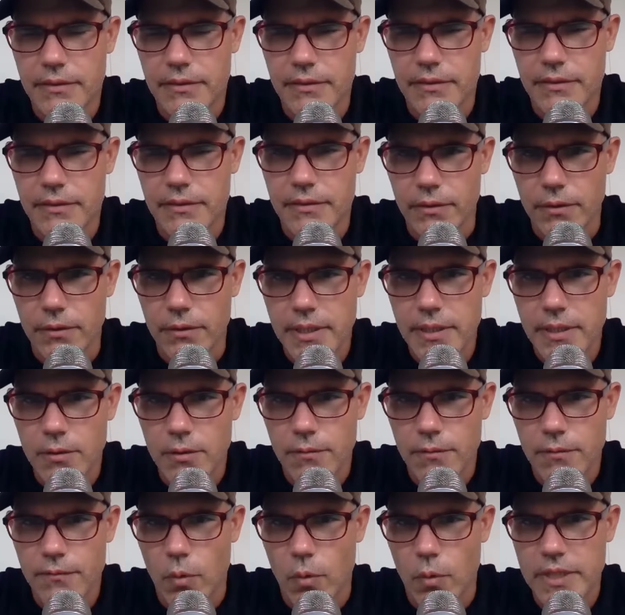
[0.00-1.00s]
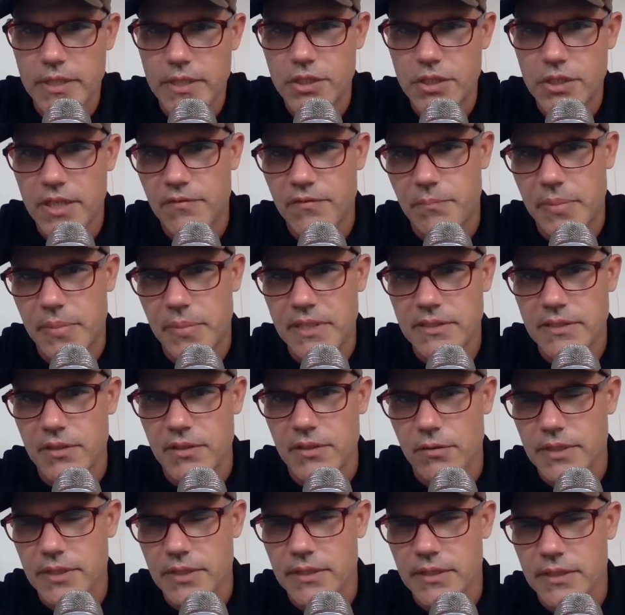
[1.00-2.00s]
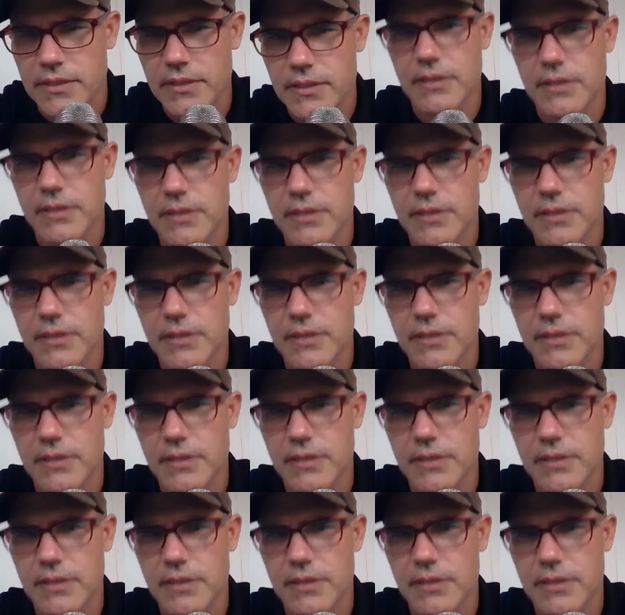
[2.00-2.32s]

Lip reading: 30 or 40 Jeff Bezoses.